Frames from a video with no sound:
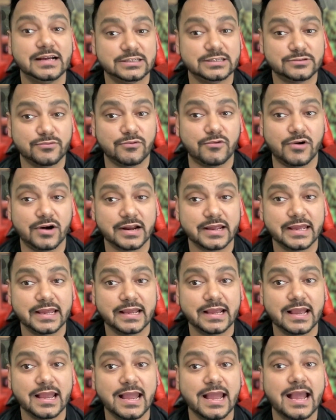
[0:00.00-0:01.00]

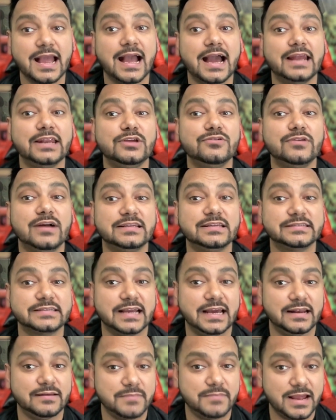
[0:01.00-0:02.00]
working, and you guys
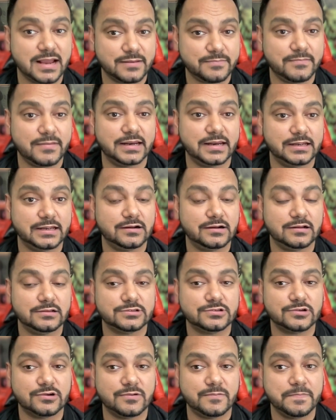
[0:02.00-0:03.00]
can make money
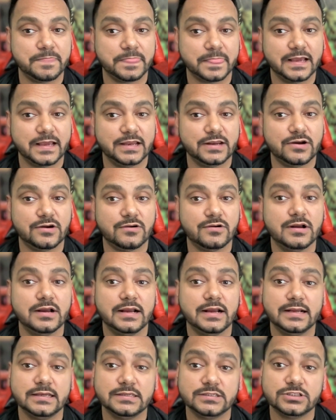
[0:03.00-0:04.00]
also. You know,
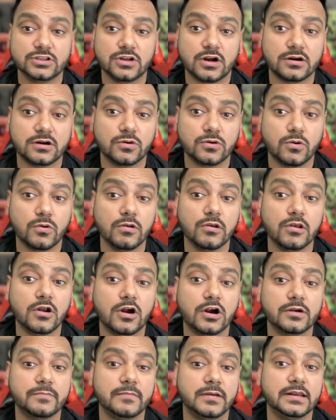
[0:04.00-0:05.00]
it's not whole
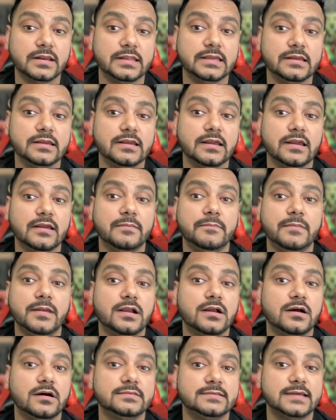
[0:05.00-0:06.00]
lot money
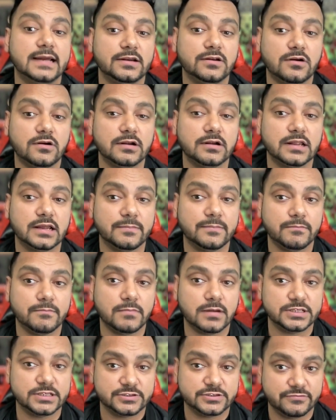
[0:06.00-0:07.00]
because I don't have
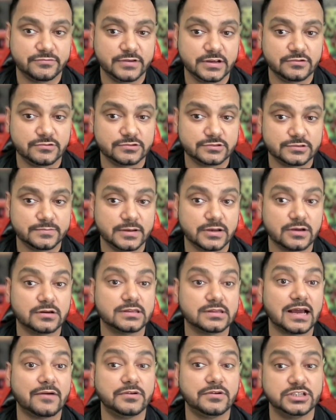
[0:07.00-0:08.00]
much views, because
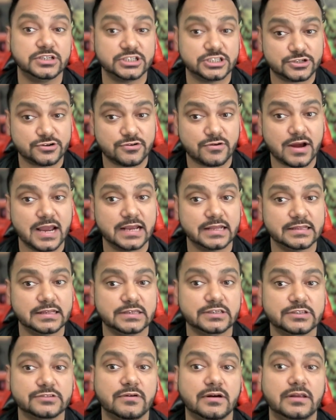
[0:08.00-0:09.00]
I was just trying
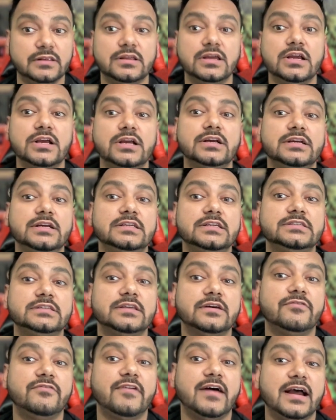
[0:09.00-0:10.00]
this one. It's
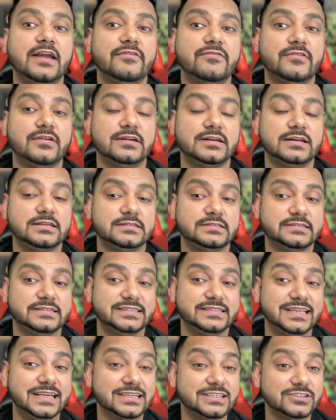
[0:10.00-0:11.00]
a
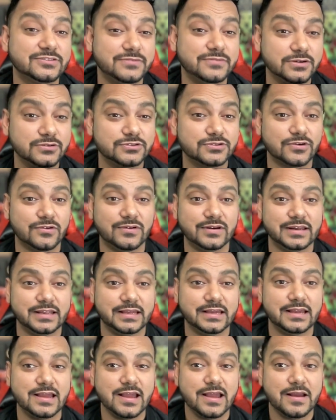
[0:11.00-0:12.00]
506 views
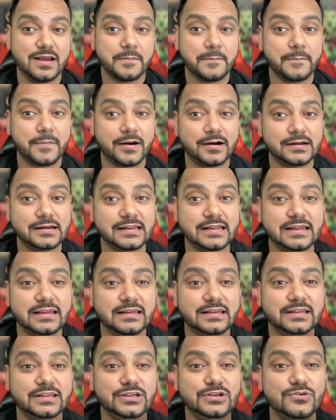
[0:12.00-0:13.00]
only, but
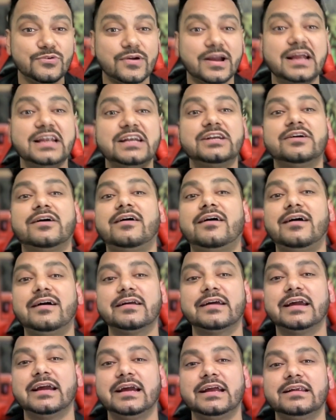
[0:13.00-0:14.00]
you can
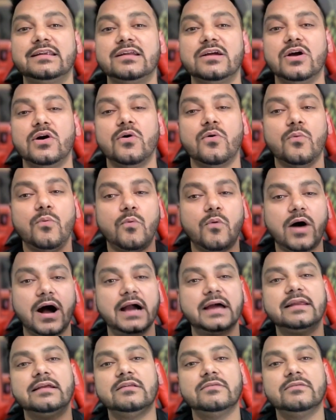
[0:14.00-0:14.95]
target viral